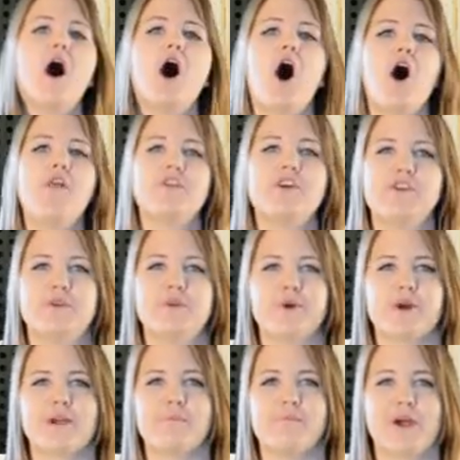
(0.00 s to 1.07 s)
on the New
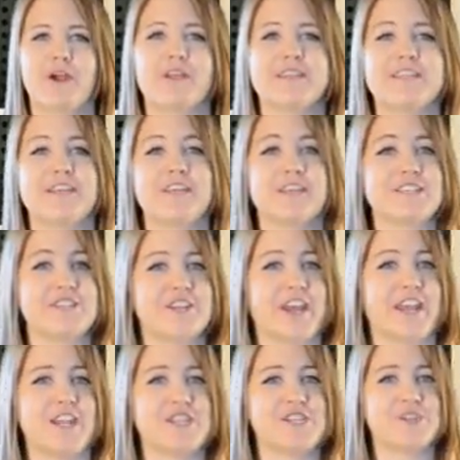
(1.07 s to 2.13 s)
York Mercantile
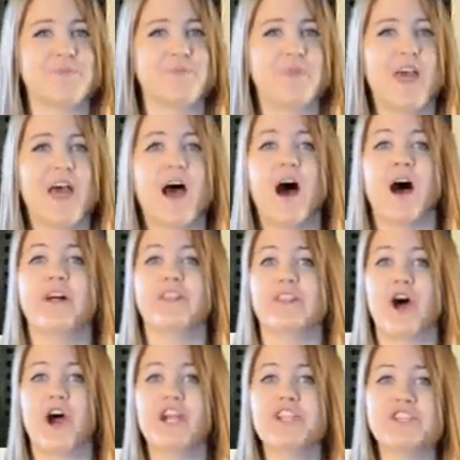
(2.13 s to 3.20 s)
Exchange. A
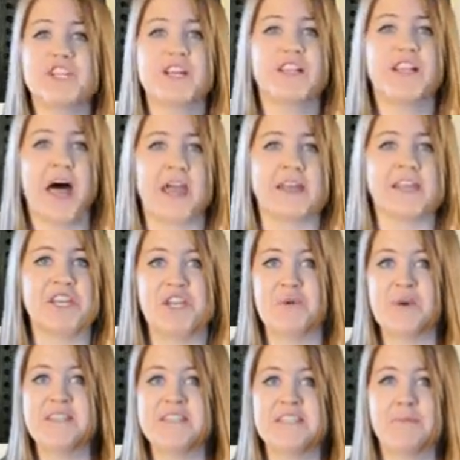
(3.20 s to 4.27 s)
large decline in
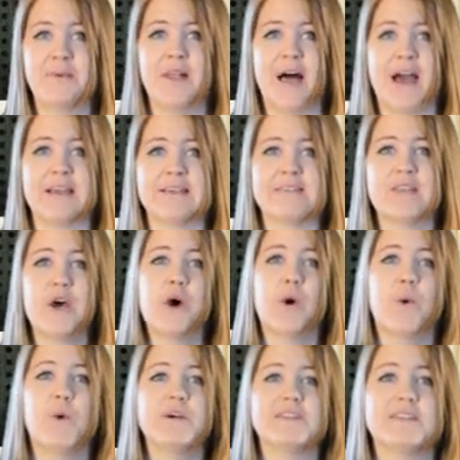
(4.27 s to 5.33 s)
U.S. supplies
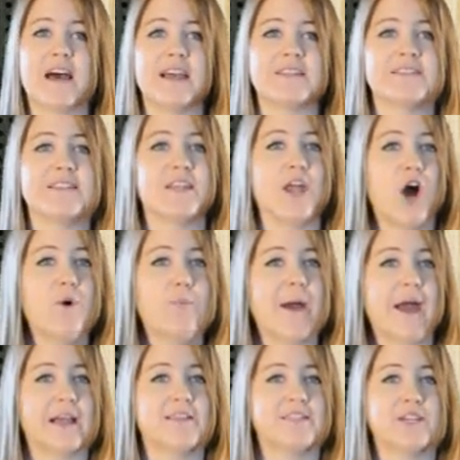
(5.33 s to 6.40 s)
or signs that
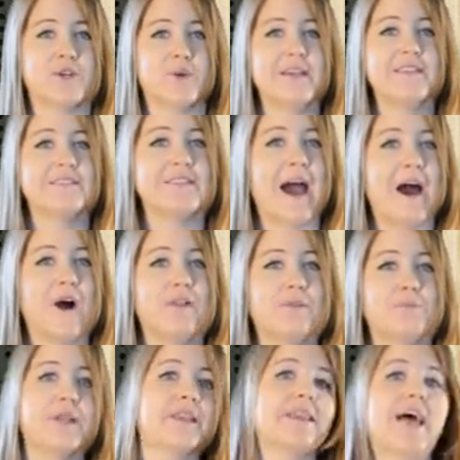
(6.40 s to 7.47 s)
OPEC decreased
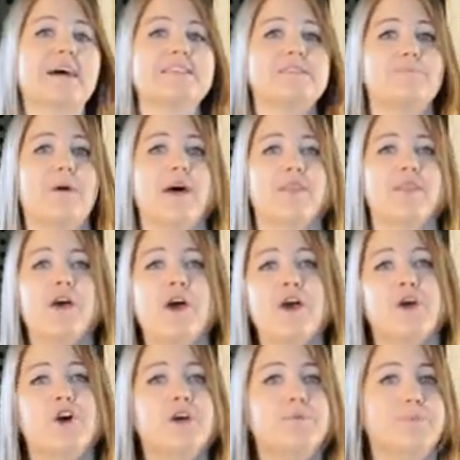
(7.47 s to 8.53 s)
output last month
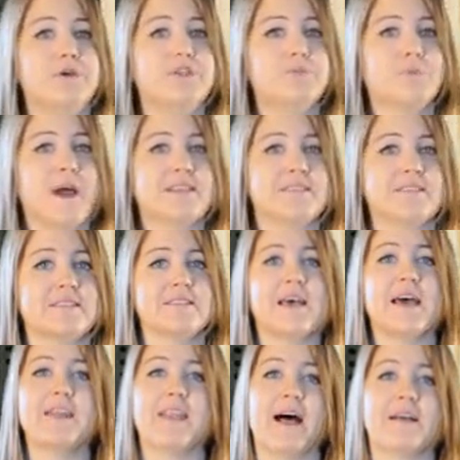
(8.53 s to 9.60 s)
could boost prices,
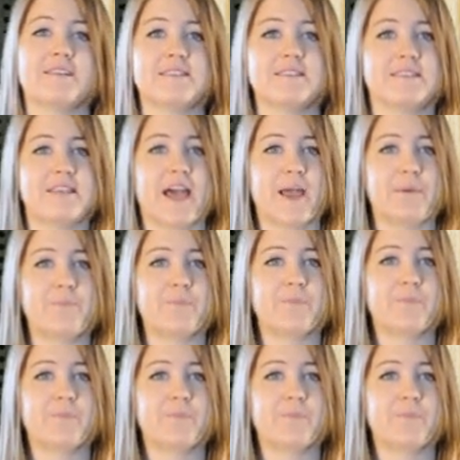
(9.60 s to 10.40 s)
analysts say.